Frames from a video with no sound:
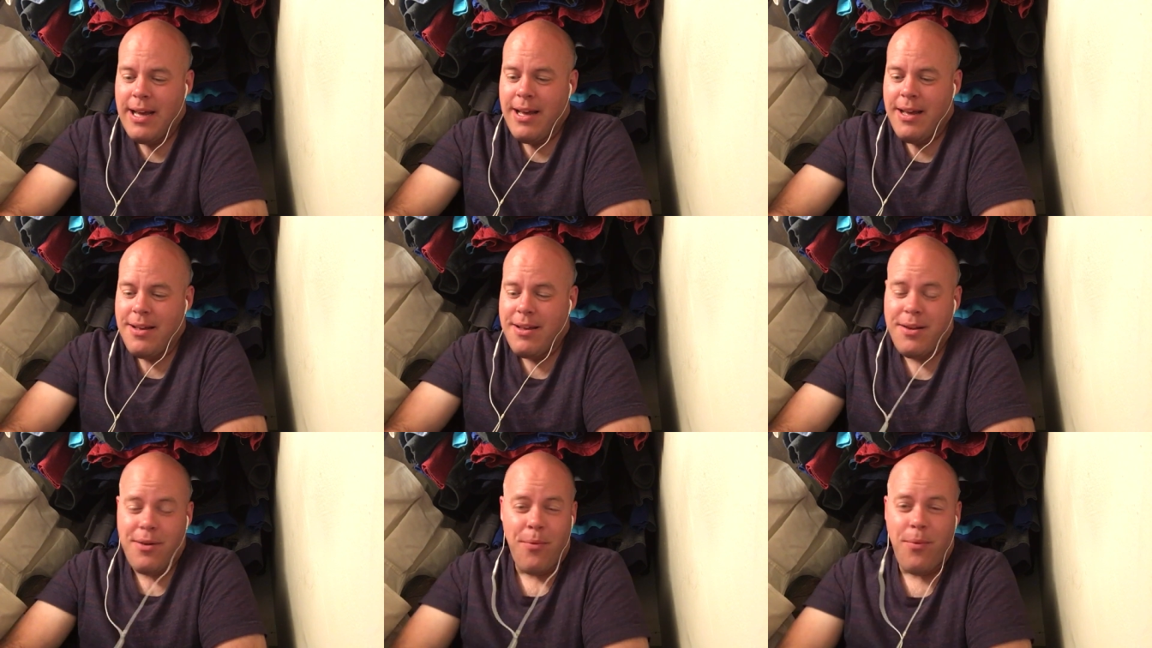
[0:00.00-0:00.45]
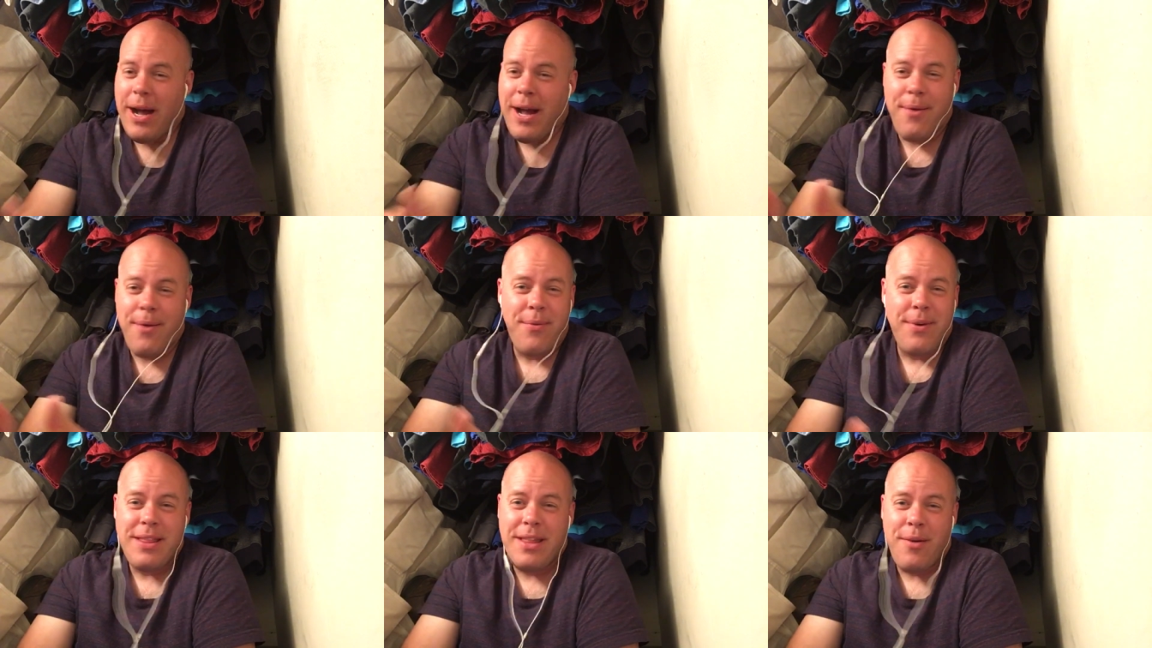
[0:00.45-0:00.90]
You know, why
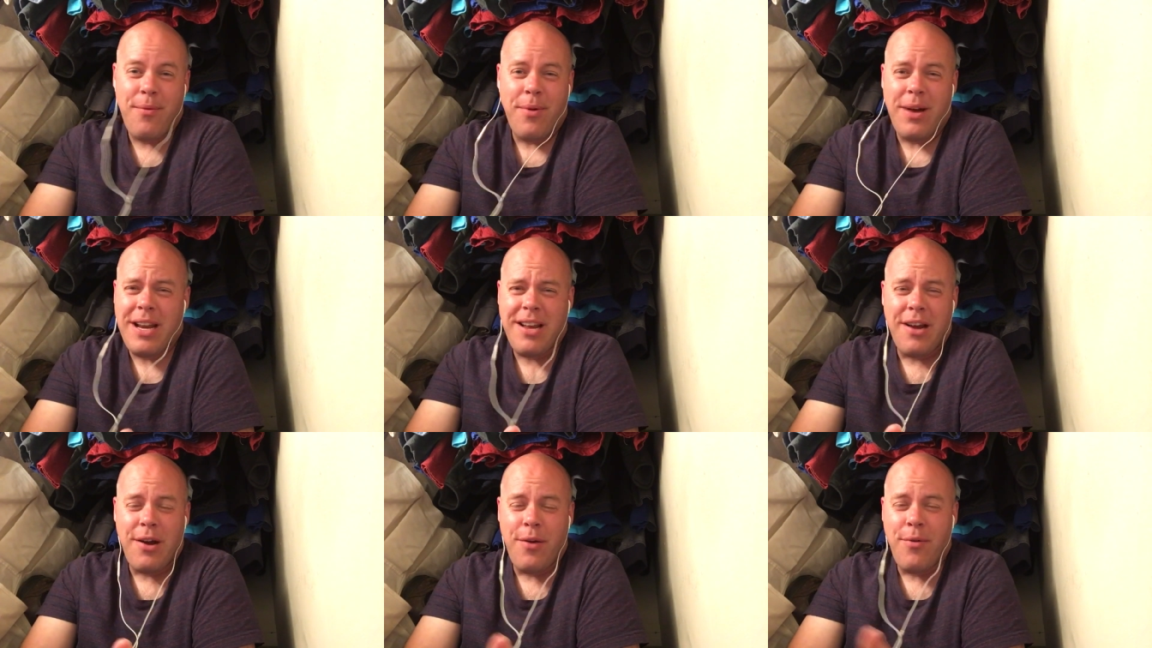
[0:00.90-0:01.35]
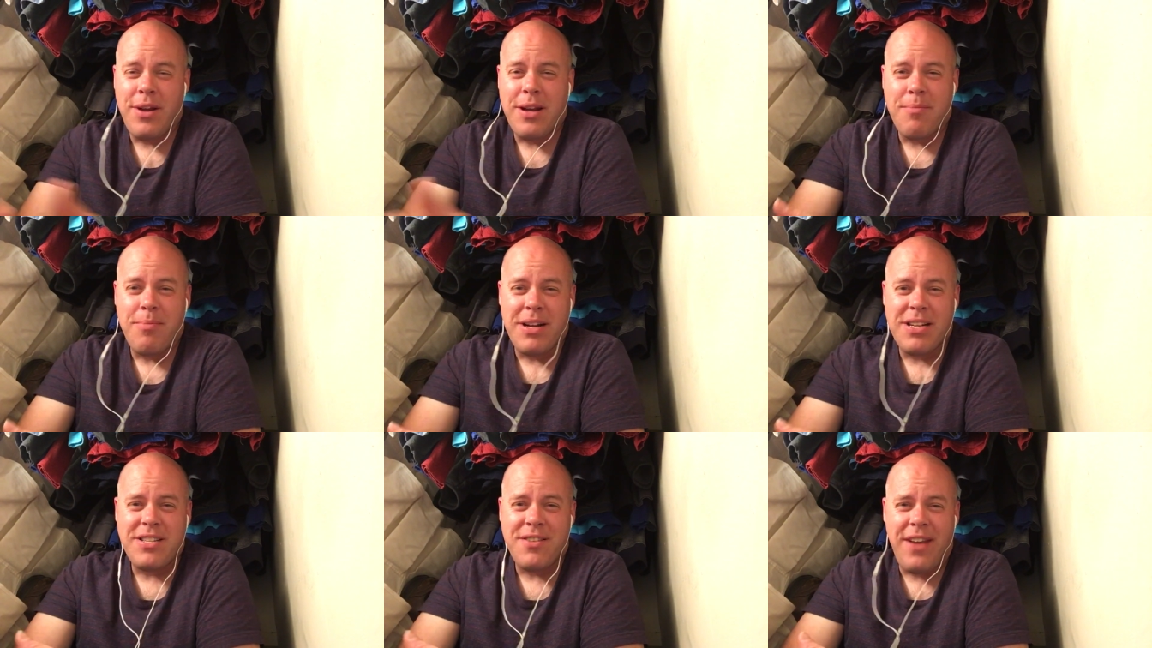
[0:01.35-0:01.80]
would they want to go in a
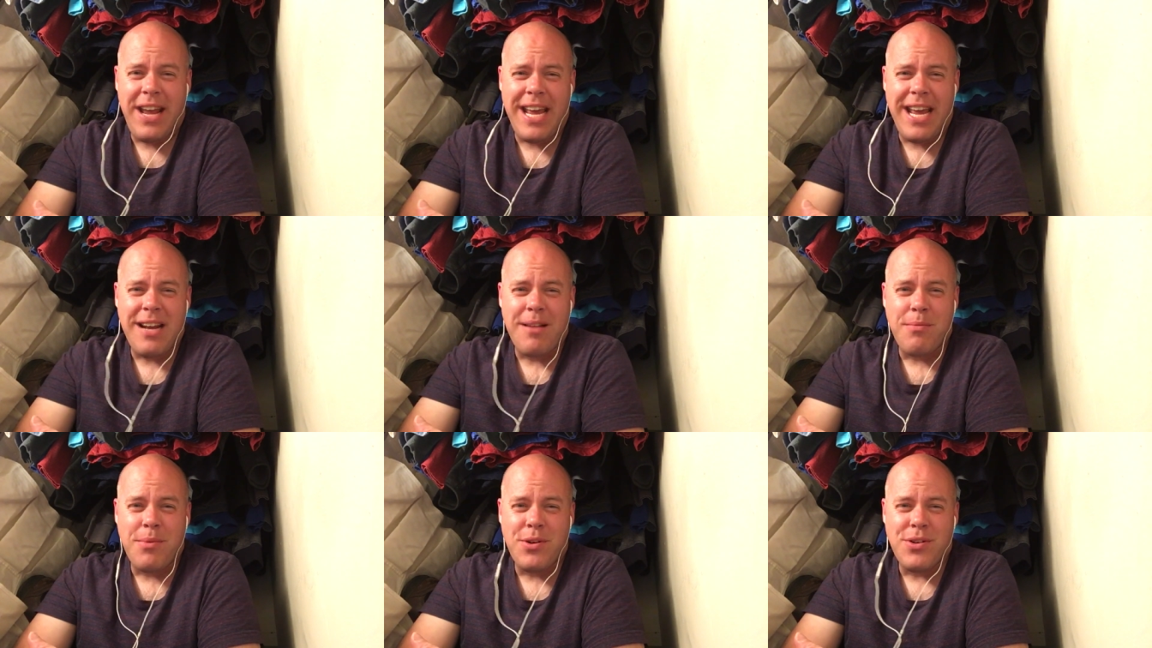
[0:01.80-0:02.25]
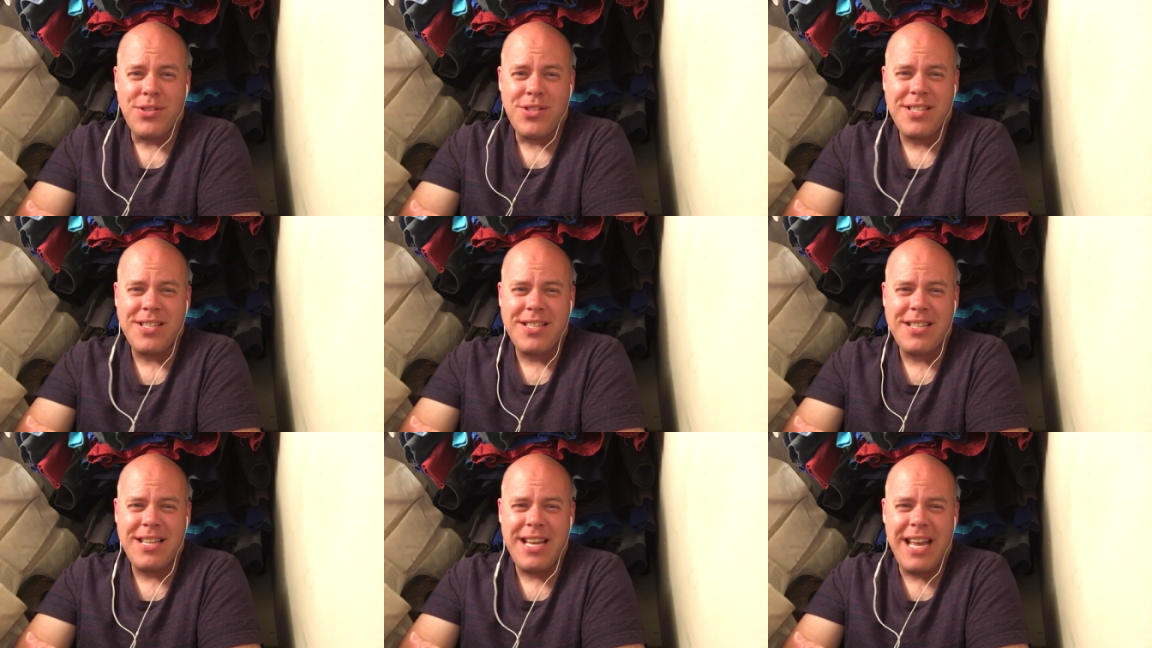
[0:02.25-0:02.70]
bunch of
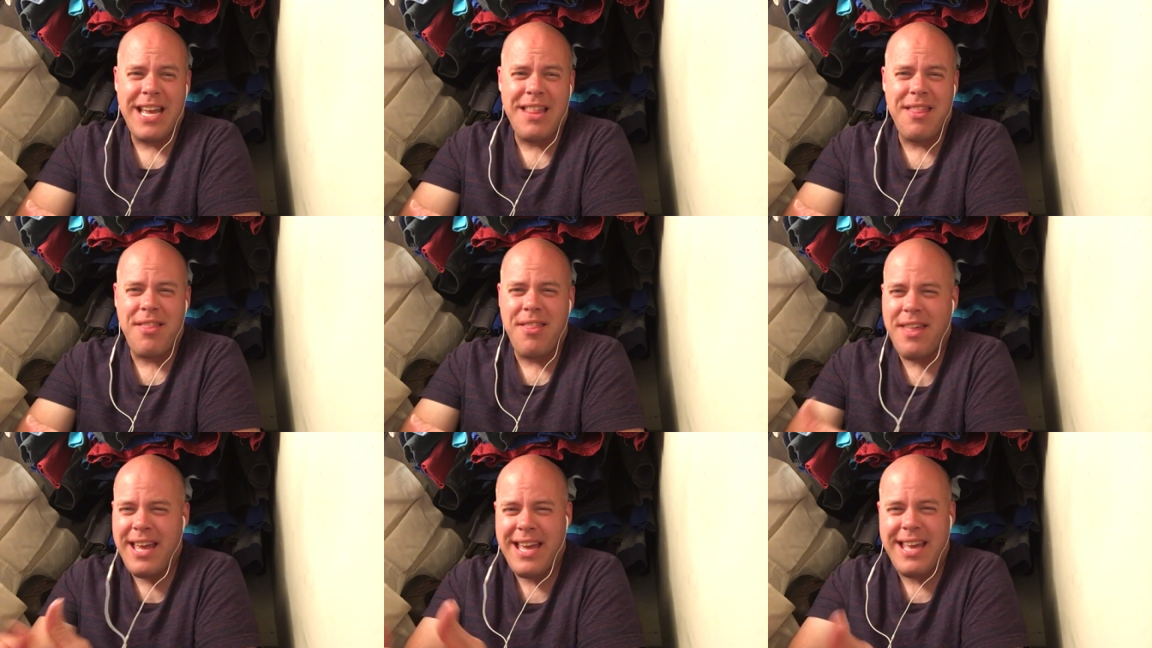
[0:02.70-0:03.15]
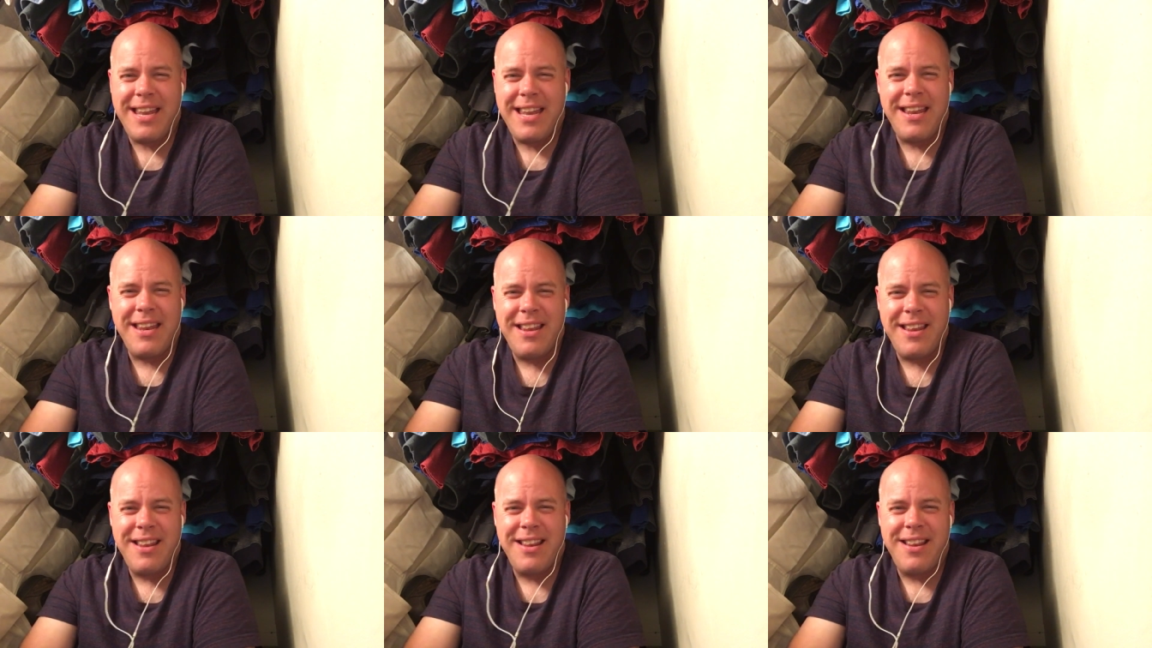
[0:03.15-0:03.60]
animals and then